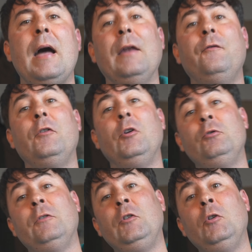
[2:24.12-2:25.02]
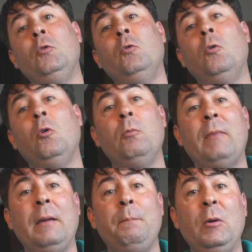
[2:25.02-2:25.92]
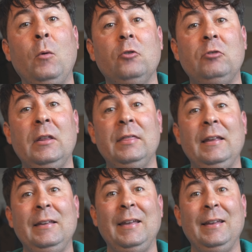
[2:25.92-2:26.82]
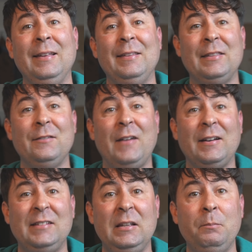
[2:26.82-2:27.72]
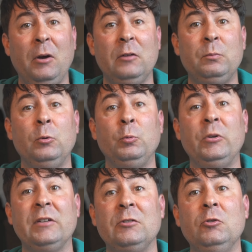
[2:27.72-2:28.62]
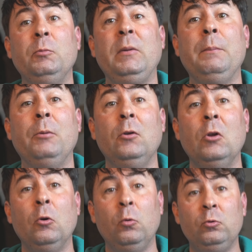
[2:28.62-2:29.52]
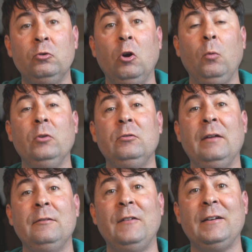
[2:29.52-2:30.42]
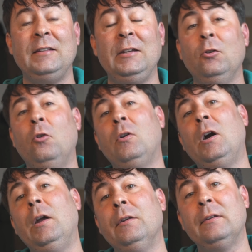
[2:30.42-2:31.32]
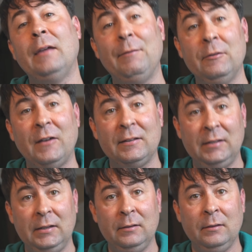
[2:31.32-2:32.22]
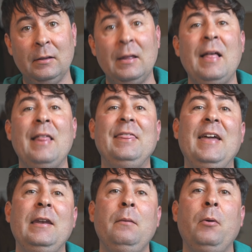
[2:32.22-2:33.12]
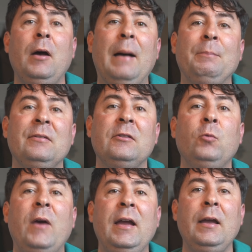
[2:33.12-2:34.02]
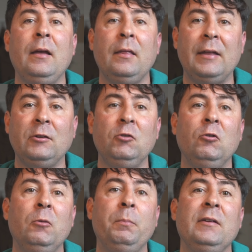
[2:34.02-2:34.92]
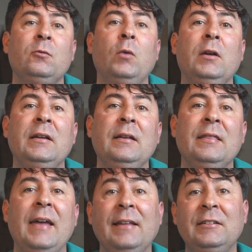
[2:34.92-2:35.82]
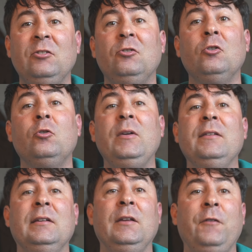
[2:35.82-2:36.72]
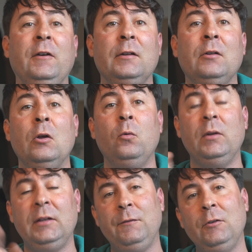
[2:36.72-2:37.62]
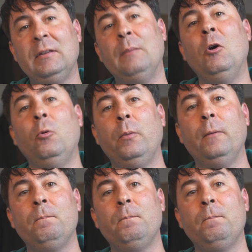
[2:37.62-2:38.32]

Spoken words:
And for those of you who might be watching thinking that the vaccine passport would exclude people who do not want to have the vaccine or can't have the vaccine, then perhaps the way that Europe is wording their digital green certificate will give you some hope.